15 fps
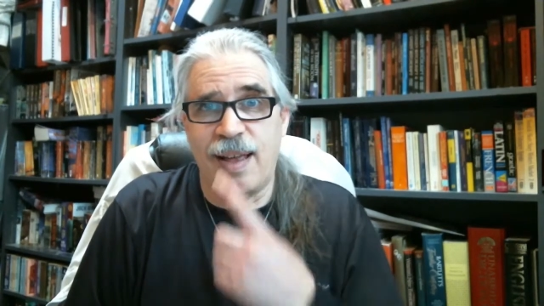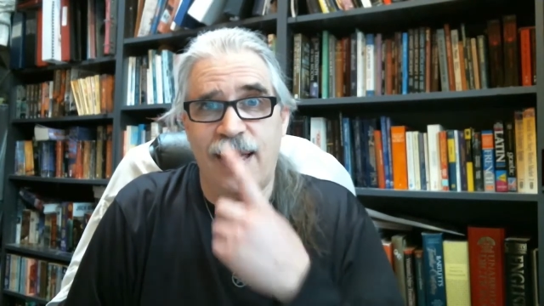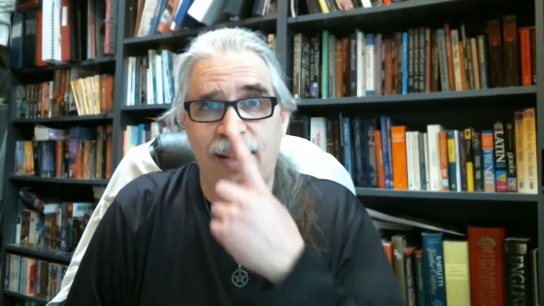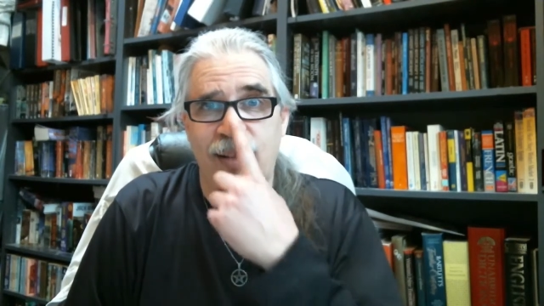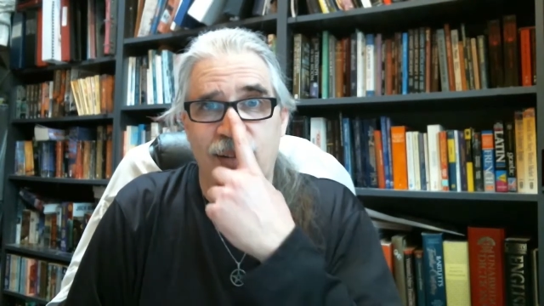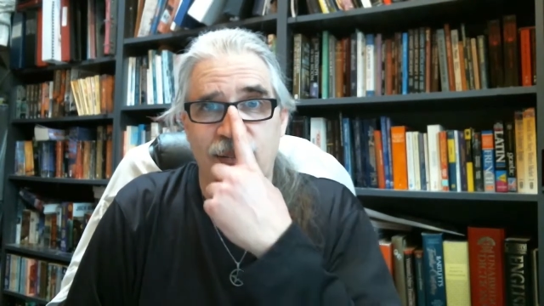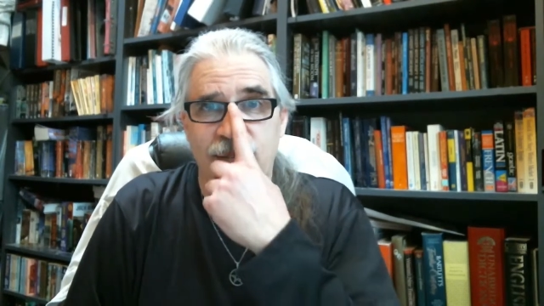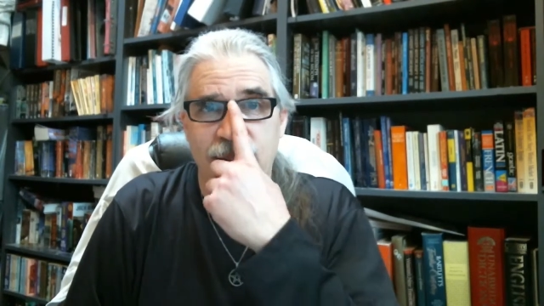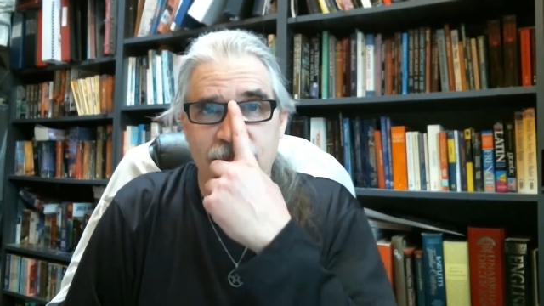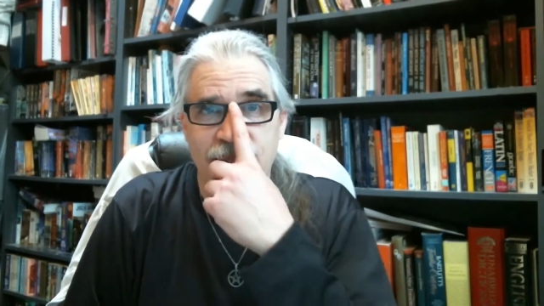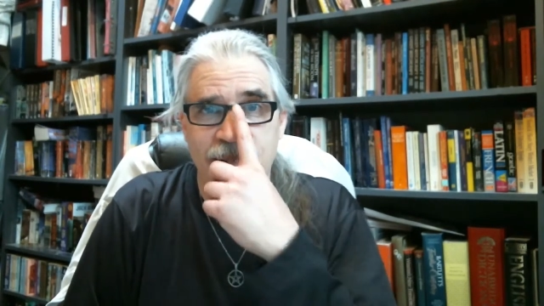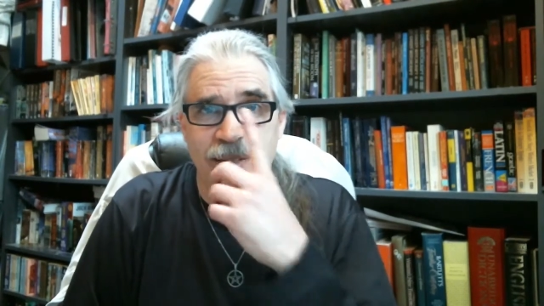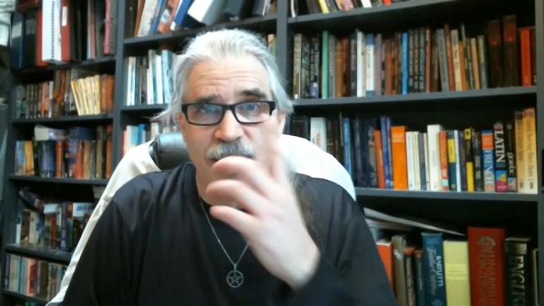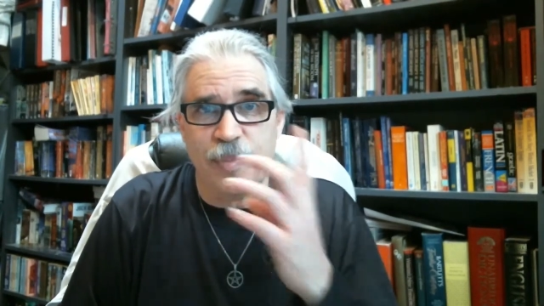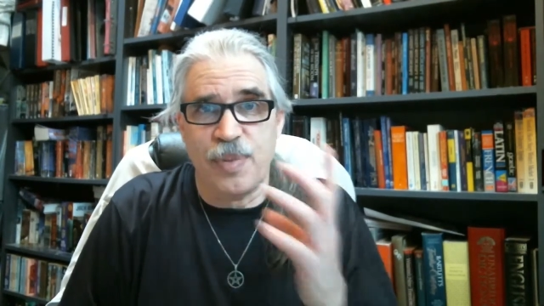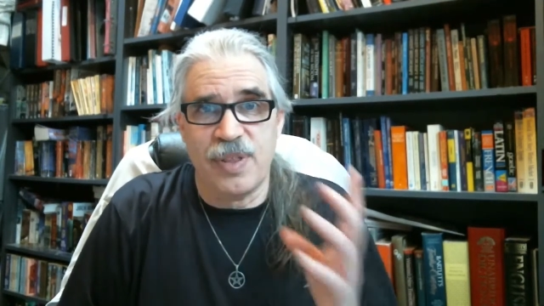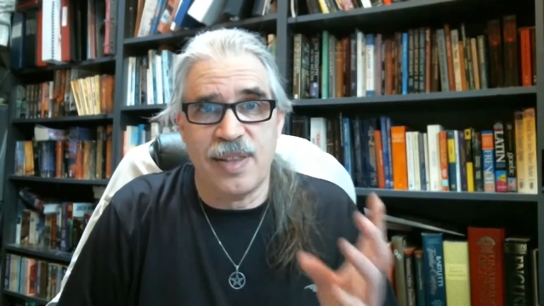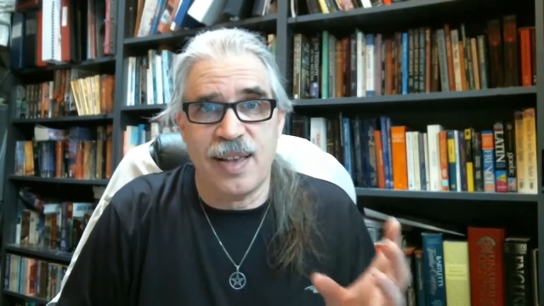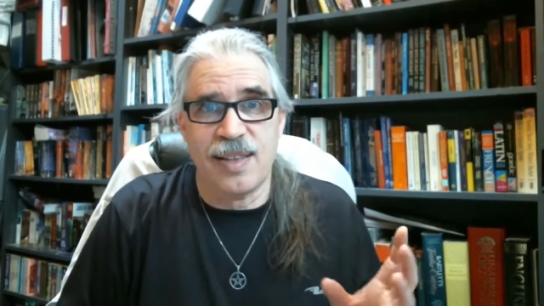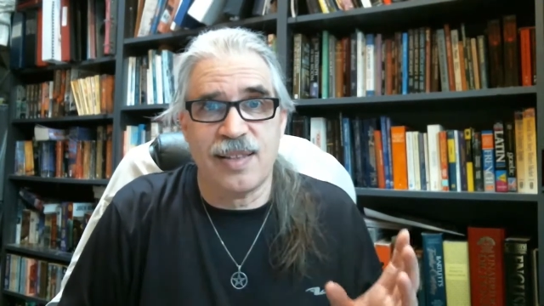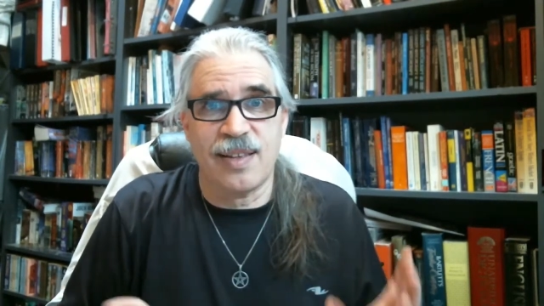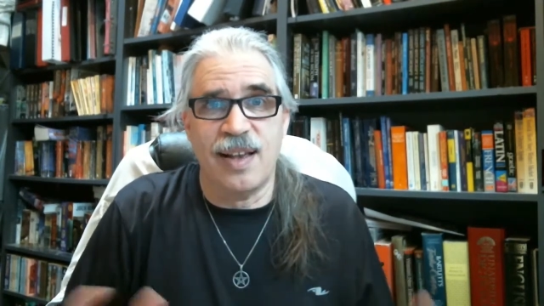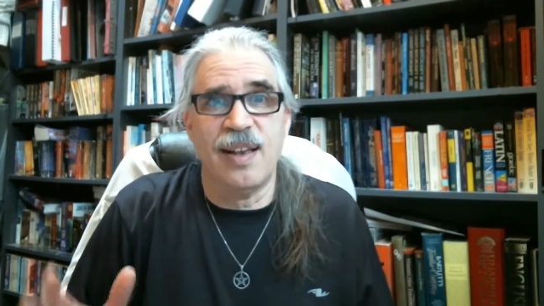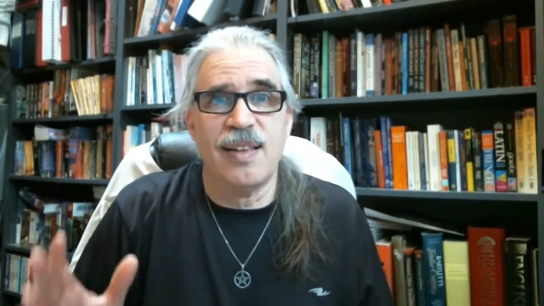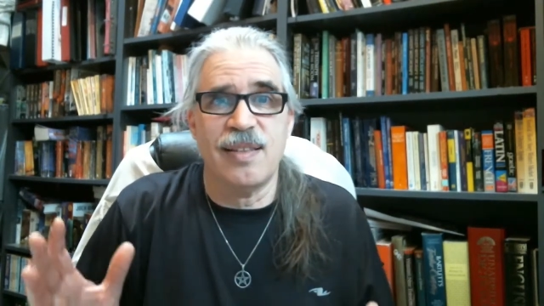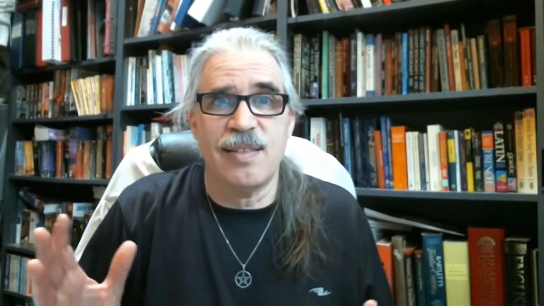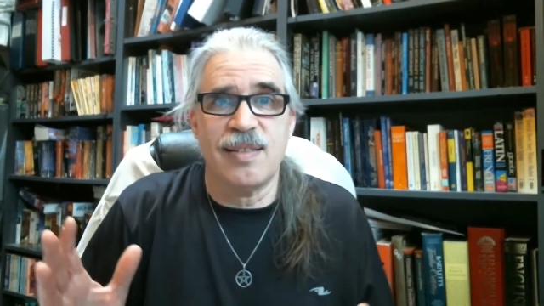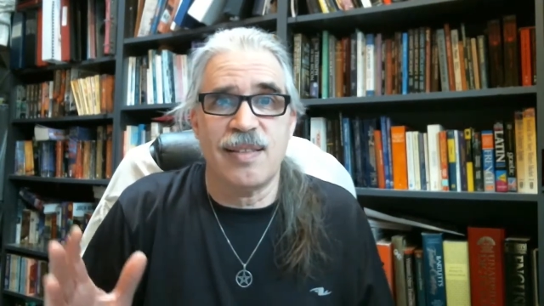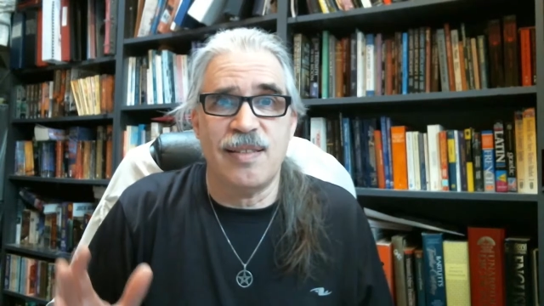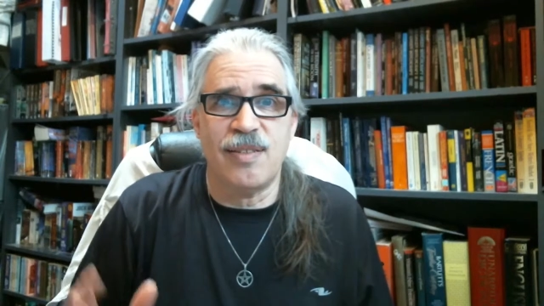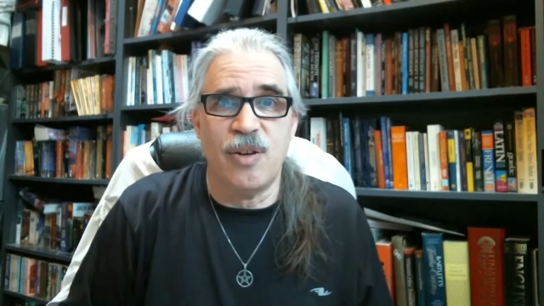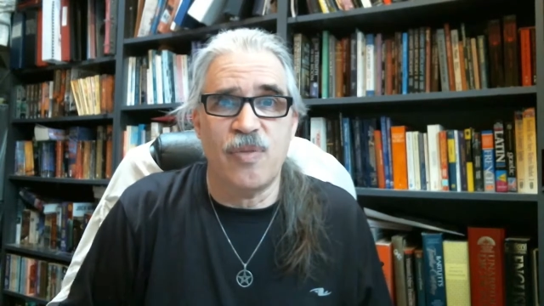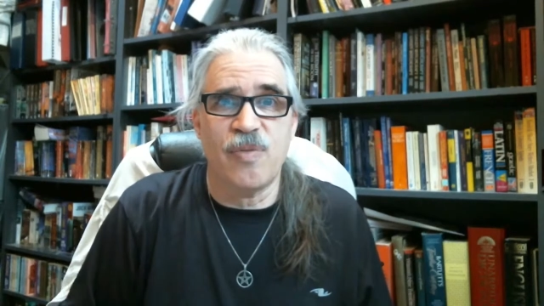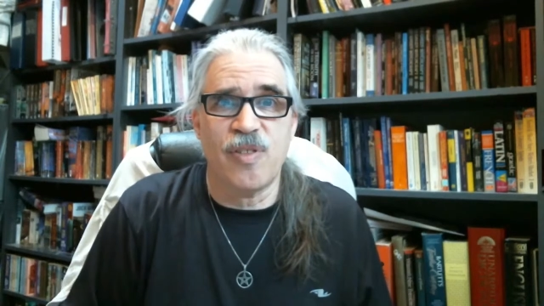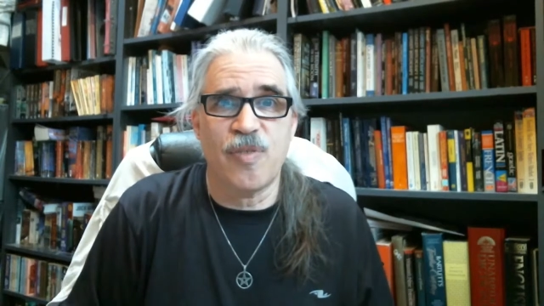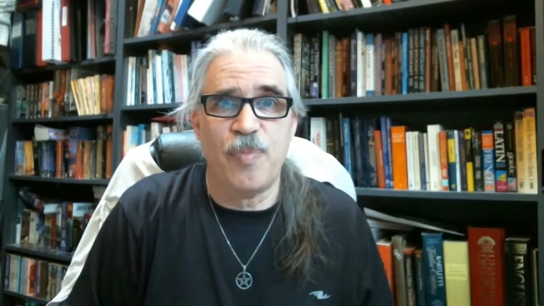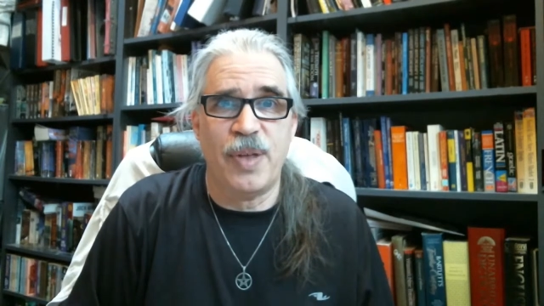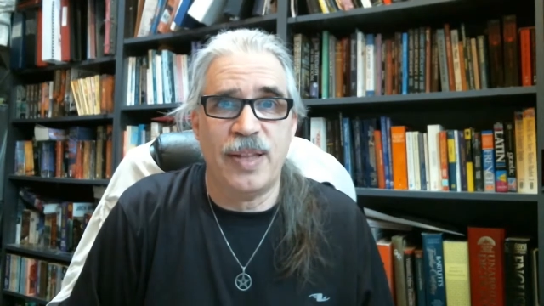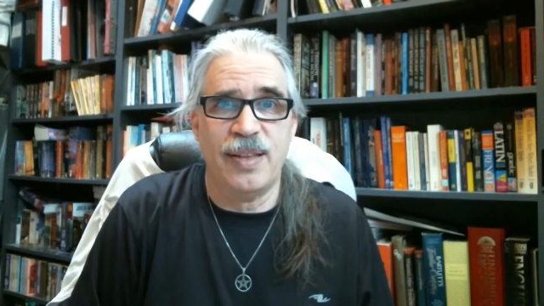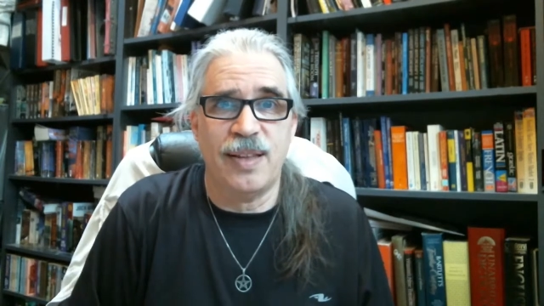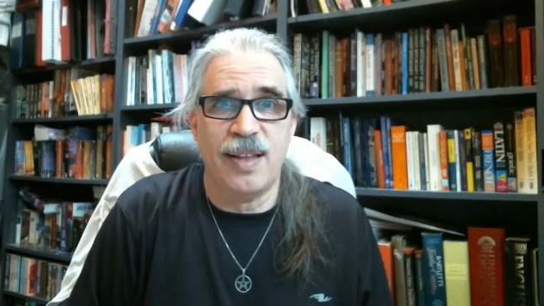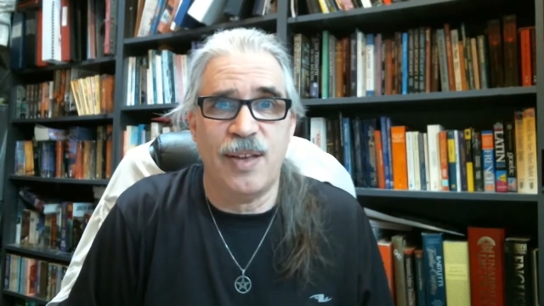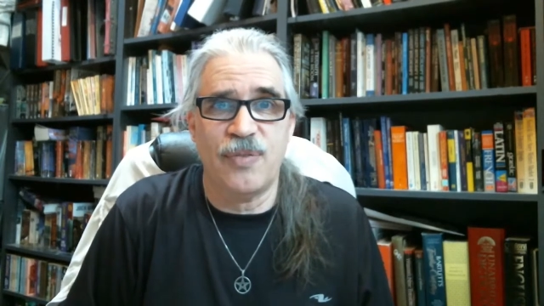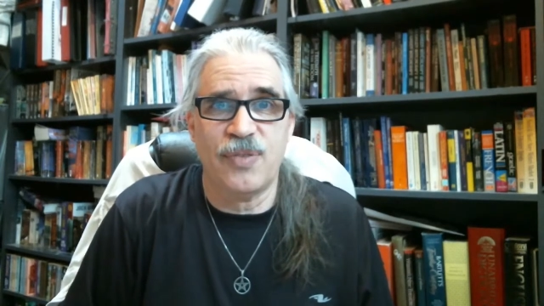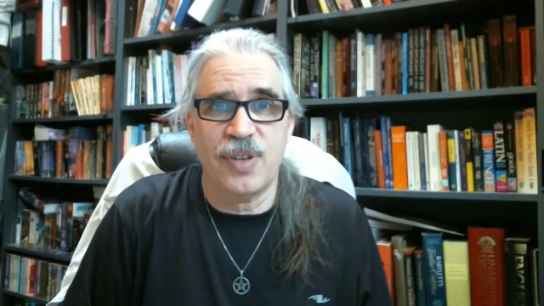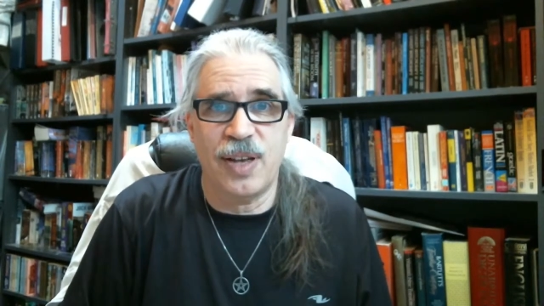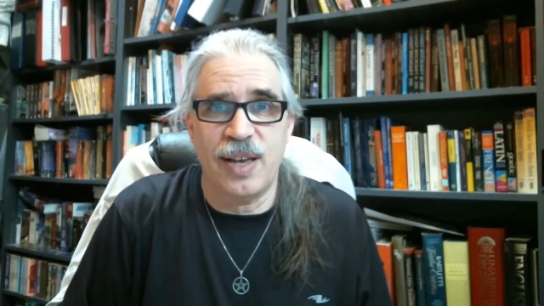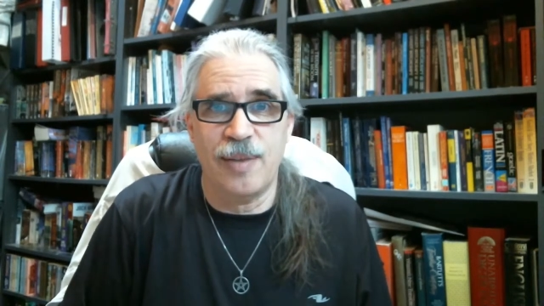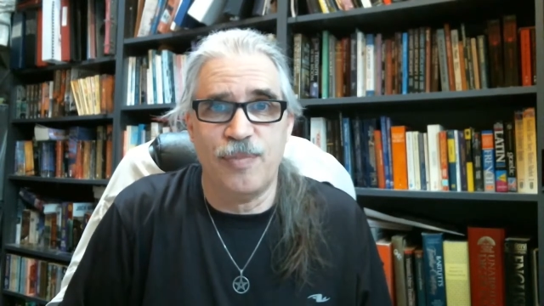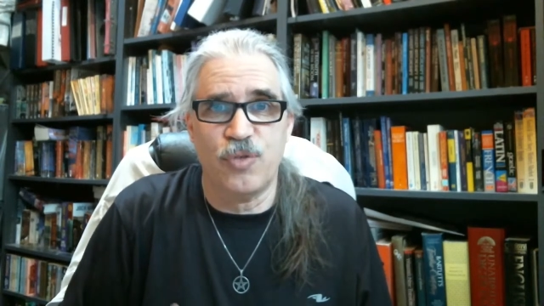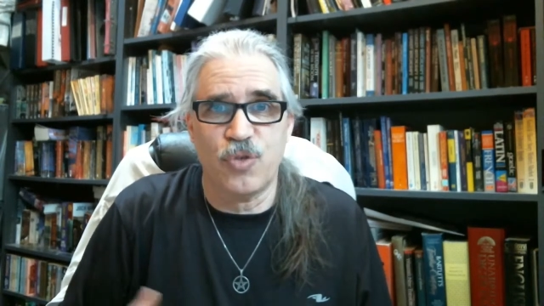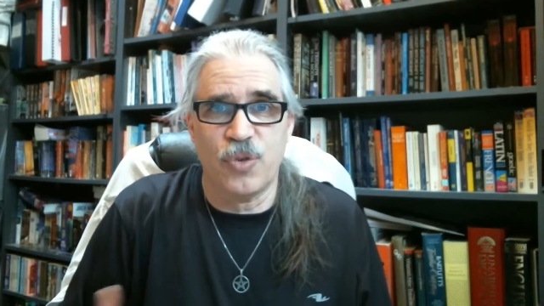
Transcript: and legally possess guns don't spend enough time